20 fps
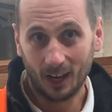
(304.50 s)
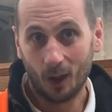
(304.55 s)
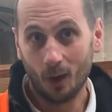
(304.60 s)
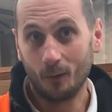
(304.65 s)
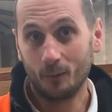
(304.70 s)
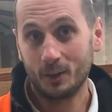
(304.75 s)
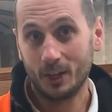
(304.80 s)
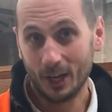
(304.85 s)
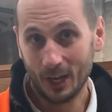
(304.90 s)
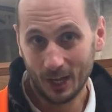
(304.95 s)
a
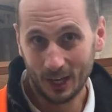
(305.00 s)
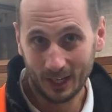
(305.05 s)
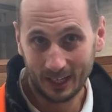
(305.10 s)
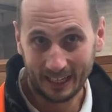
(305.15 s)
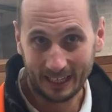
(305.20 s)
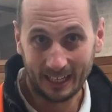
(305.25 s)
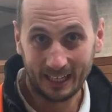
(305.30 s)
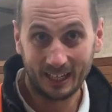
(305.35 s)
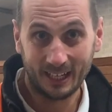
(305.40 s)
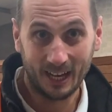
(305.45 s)
lot of
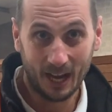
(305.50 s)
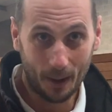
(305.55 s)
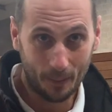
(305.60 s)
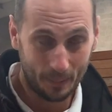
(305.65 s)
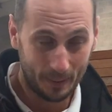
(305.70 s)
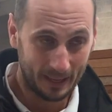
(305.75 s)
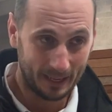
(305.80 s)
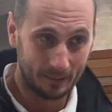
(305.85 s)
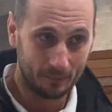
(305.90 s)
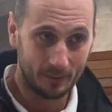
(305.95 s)
curling and
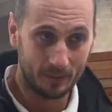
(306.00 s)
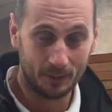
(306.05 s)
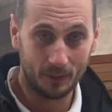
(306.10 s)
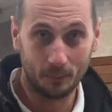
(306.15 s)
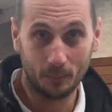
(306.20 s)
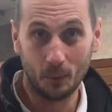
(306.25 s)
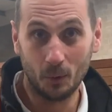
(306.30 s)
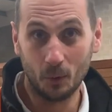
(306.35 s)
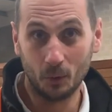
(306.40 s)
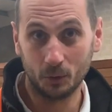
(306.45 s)
cupping with
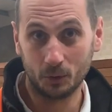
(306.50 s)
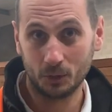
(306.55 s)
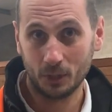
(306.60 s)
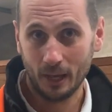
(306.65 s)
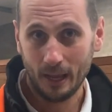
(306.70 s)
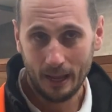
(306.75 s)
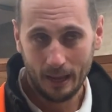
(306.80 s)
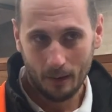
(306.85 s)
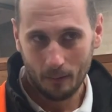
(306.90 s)
the boards